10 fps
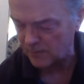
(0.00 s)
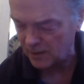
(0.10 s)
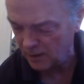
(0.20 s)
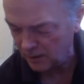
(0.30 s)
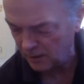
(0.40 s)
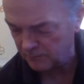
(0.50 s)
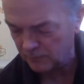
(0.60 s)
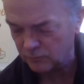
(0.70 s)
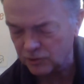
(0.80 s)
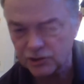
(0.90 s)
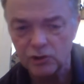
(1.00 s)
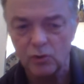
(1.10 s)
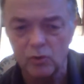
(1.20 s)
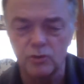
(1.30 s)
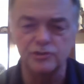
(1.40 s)
All the
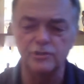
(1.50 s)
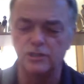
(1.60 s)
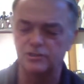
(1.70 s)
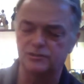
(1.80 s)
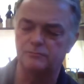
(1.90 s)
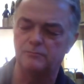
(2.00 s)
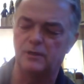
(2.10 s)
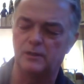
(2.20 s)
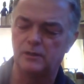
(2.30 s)
scores, and there's some